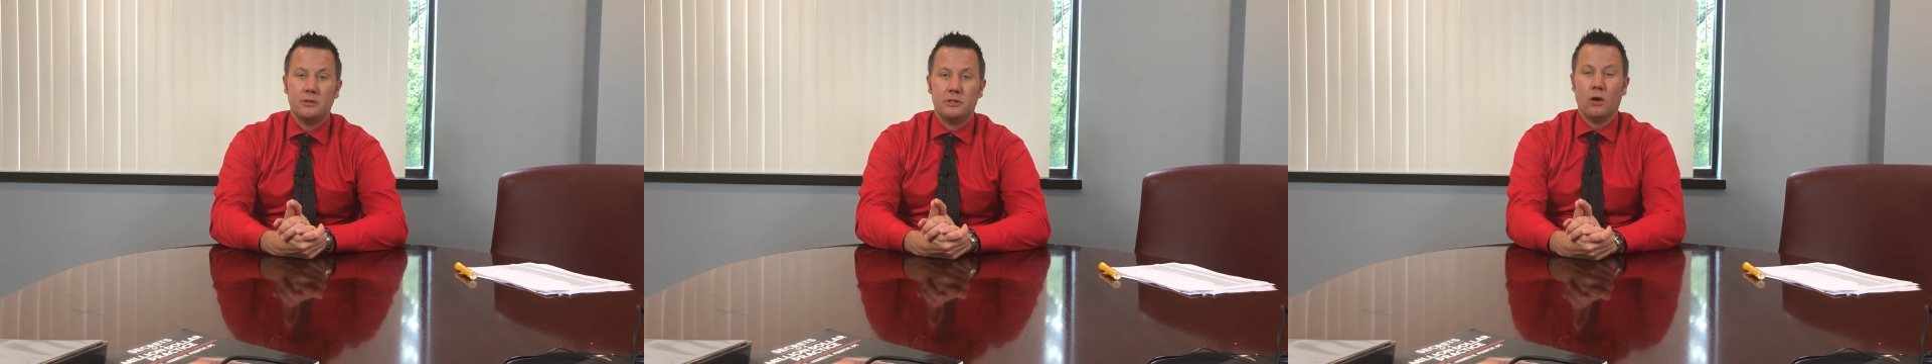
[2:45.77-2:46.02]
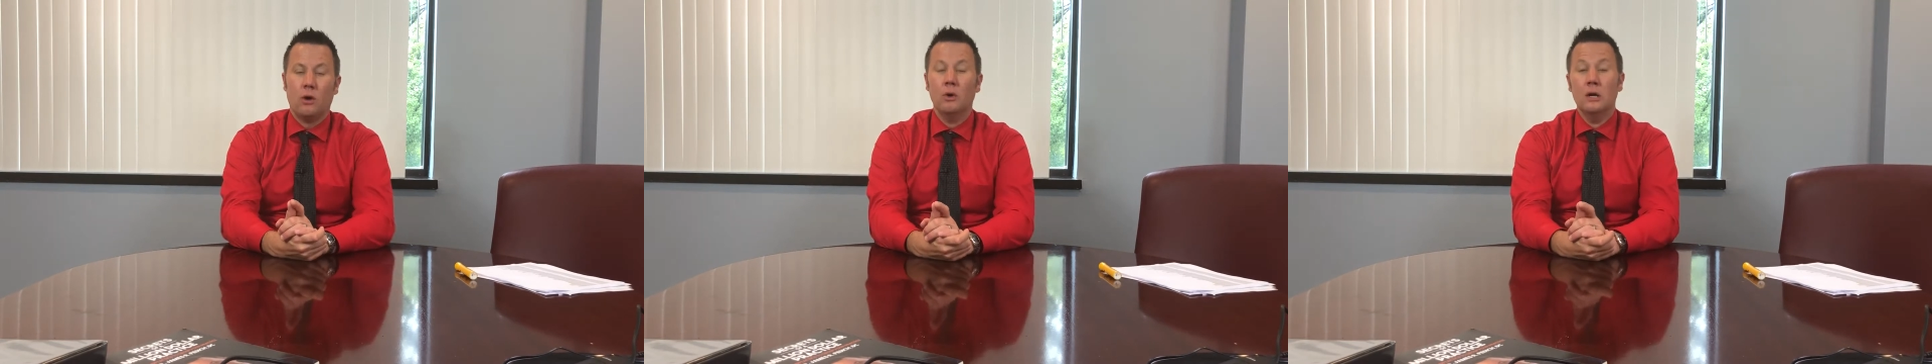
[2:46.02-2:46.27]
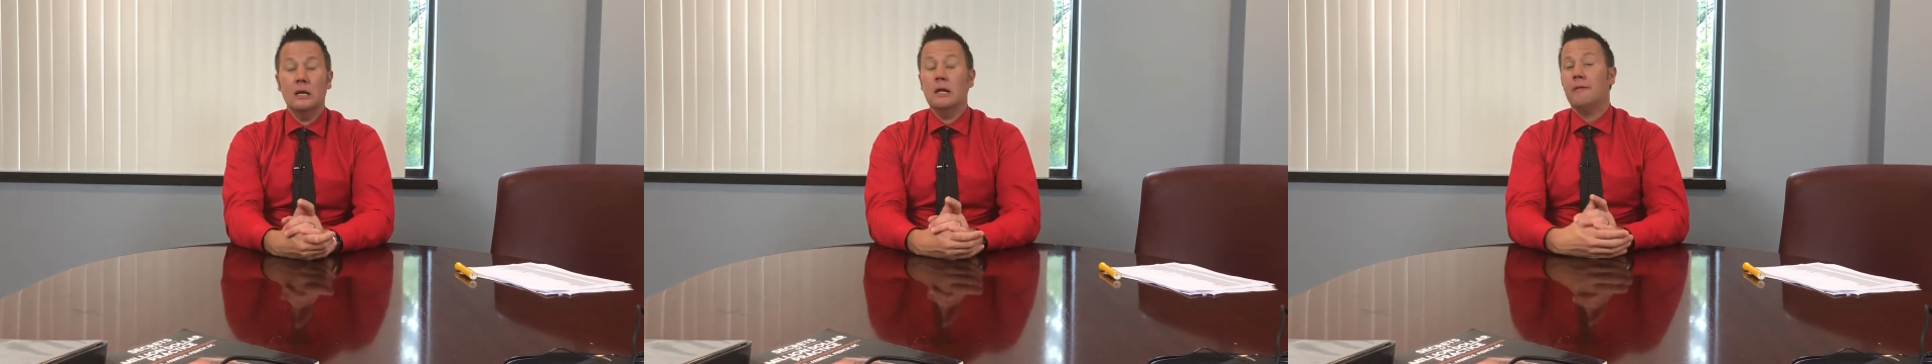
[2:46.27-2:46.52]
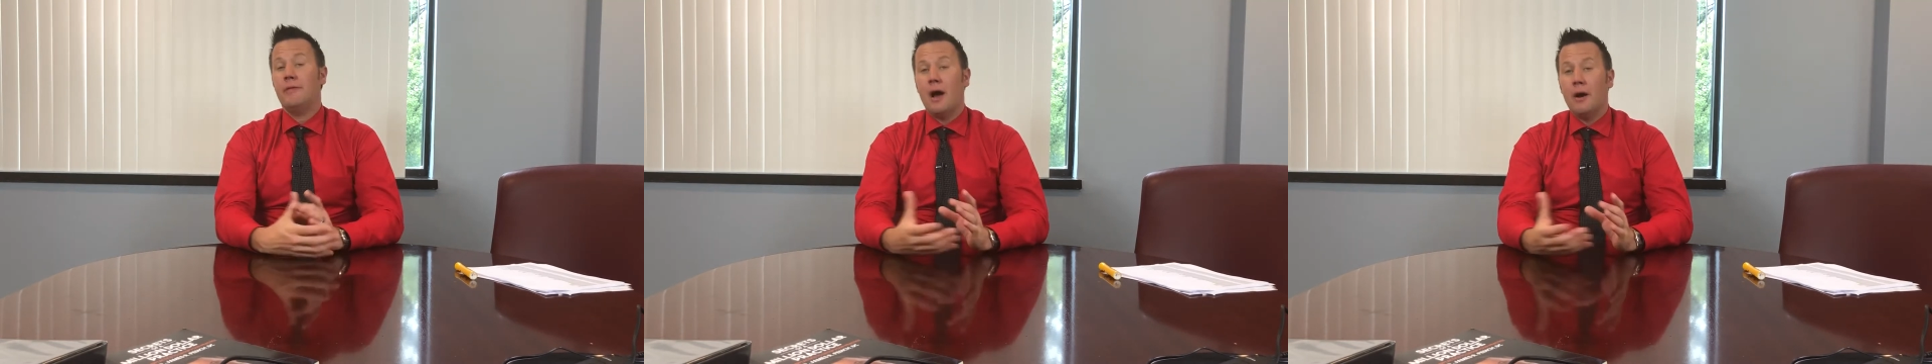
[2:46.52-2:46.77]
So
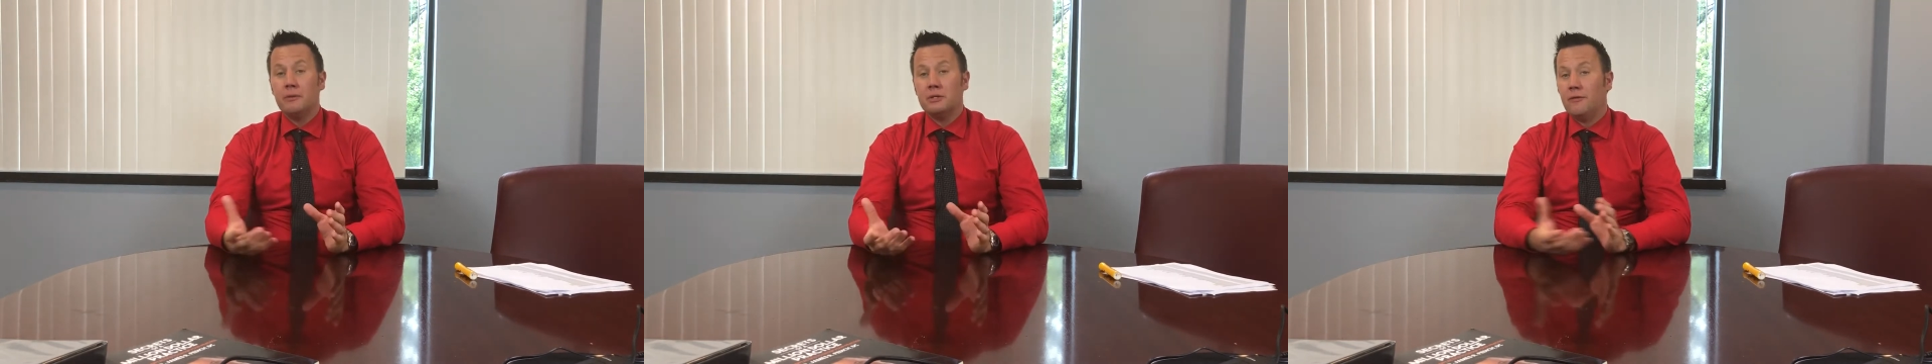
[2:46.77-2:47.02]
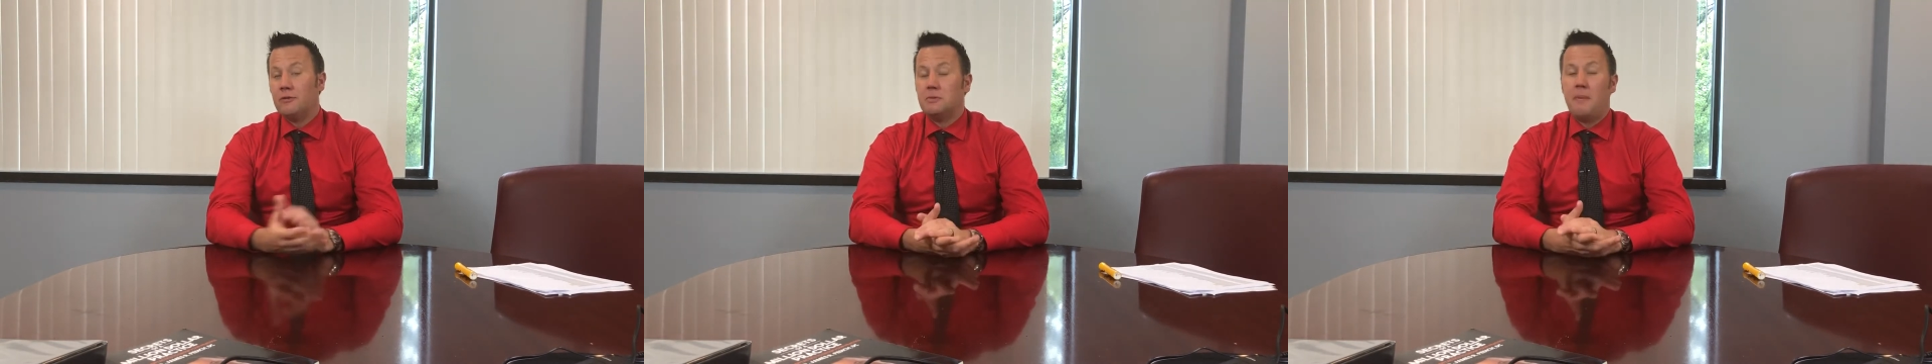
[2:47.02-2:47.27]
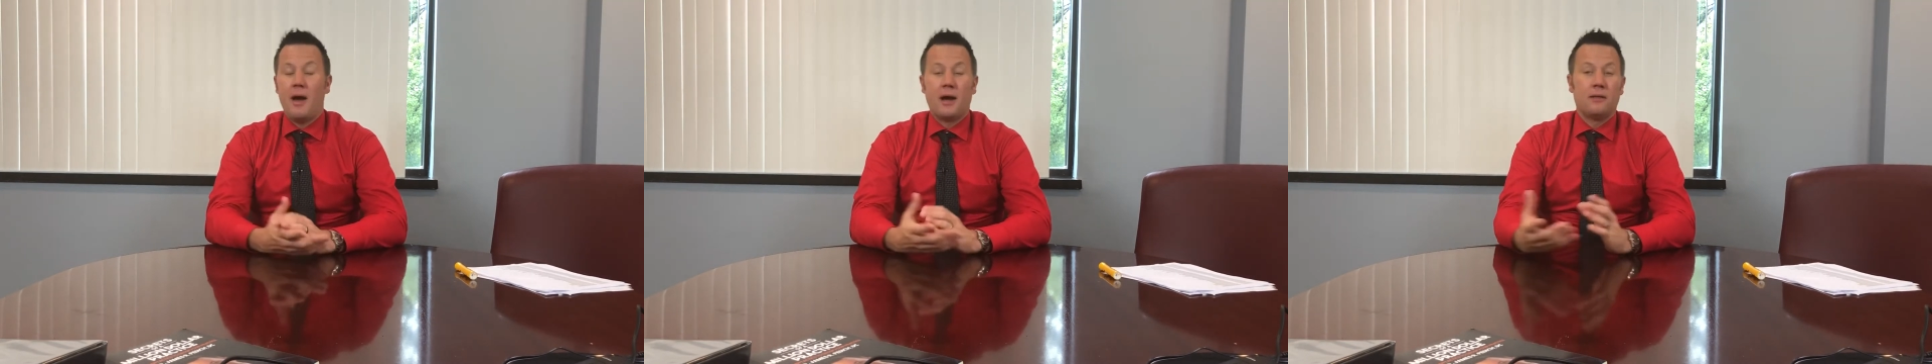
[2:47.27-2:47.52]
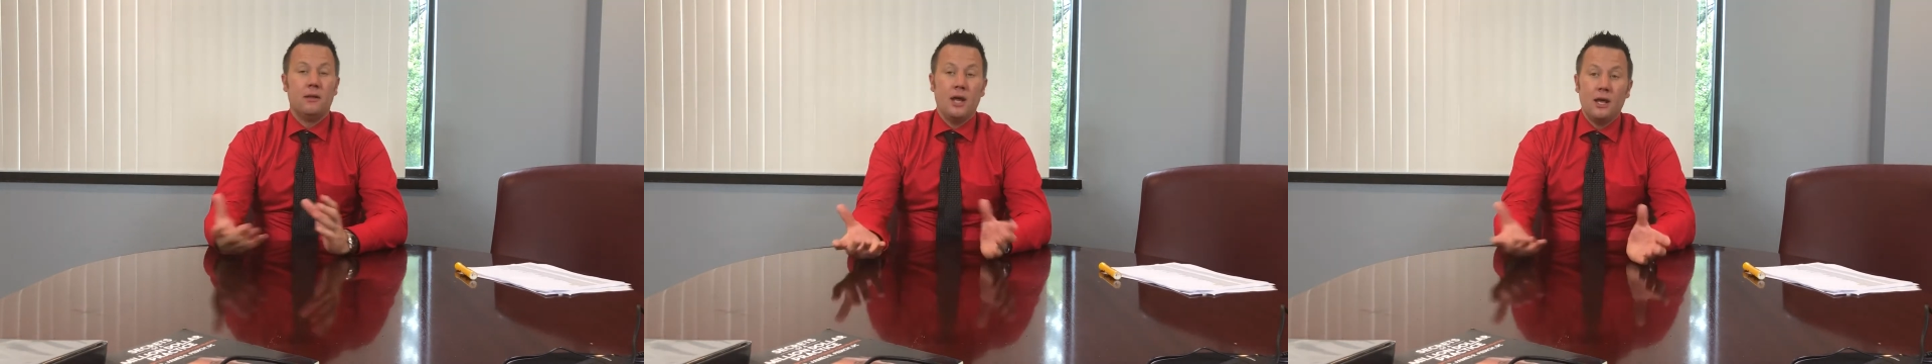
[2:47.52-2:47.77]
that was the difference back
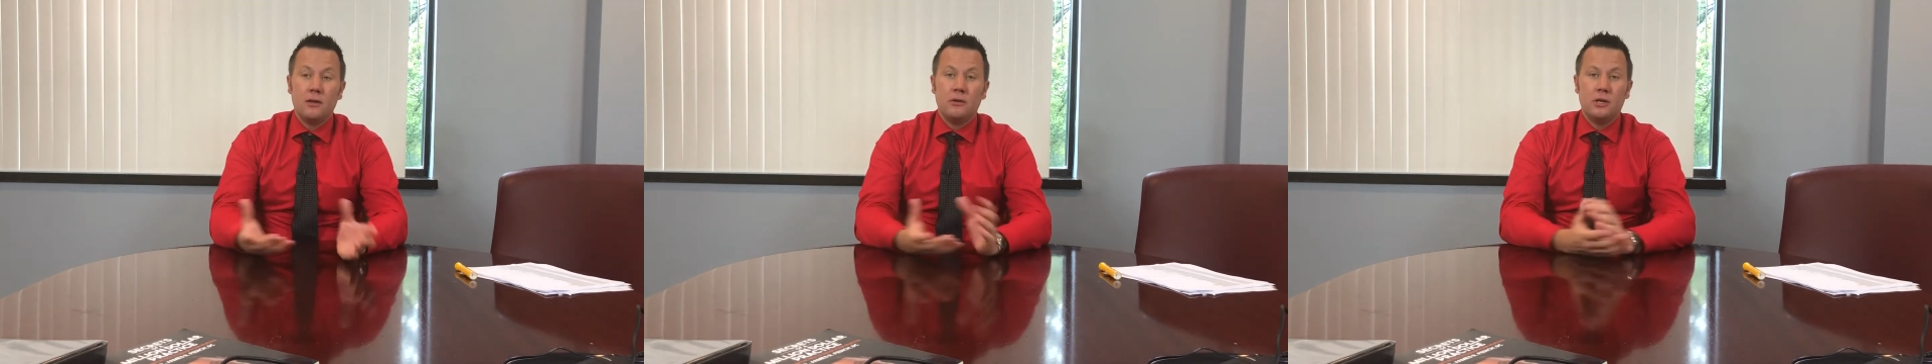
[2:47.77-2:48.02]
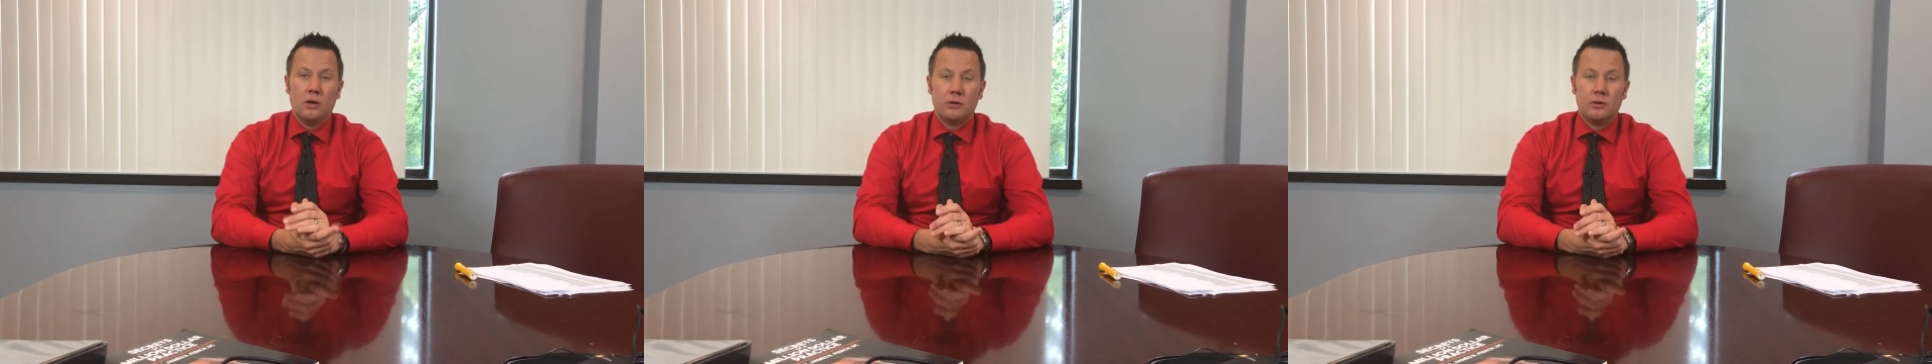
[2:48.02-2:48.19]
in the day that,